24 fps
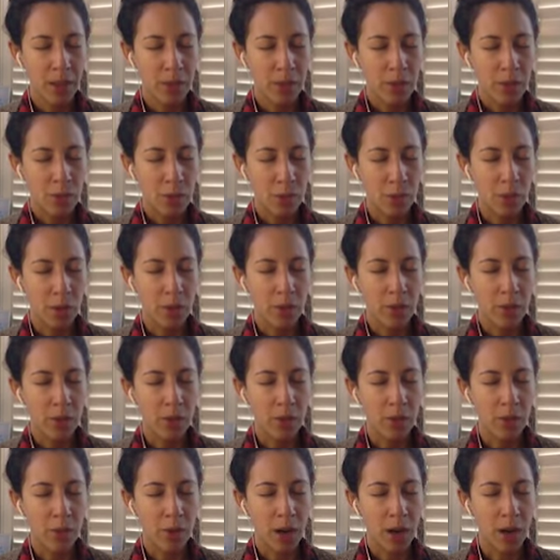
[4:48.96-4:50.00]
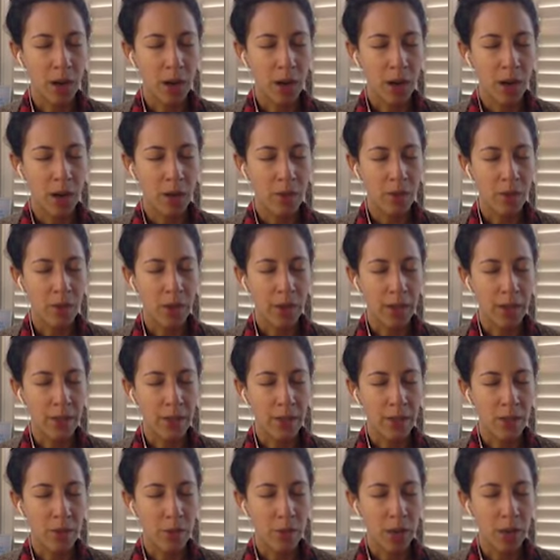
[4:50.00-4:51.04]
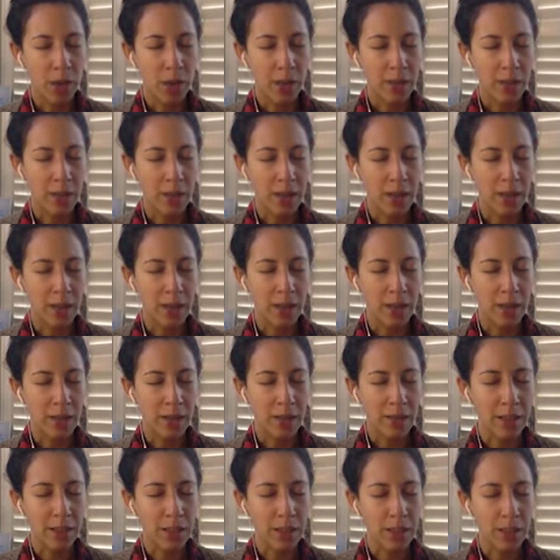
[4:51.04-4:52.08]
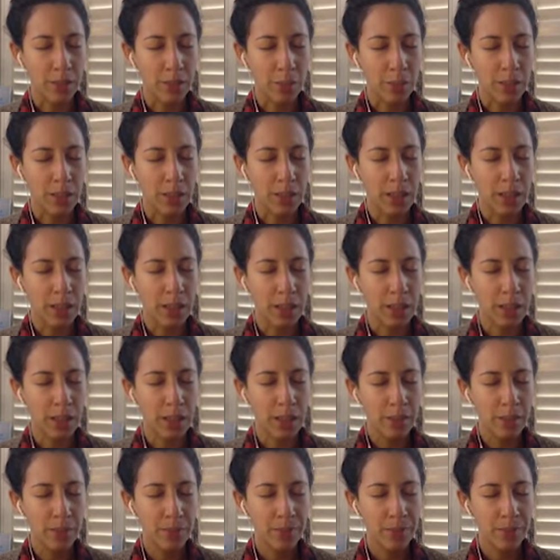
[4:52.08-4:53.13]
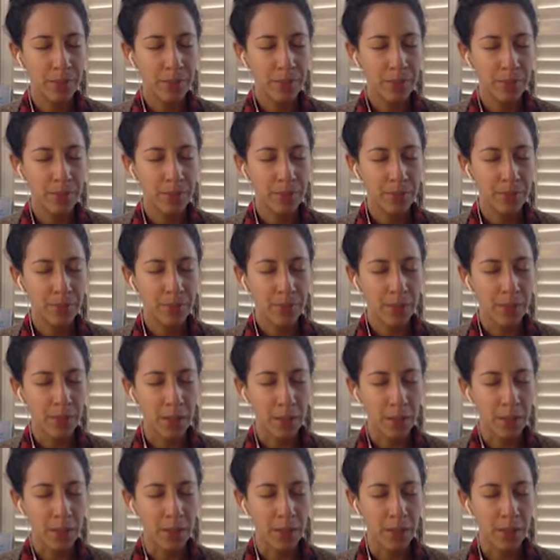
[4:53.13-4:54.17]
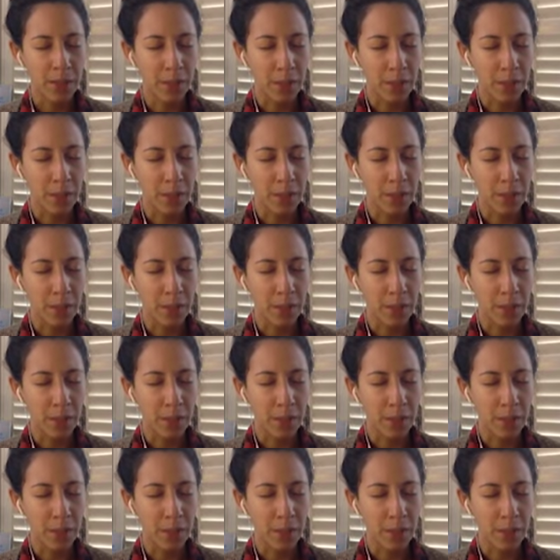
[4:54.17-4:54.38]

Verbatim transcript: So wherever you are, find your breath and exhale completely, emptying the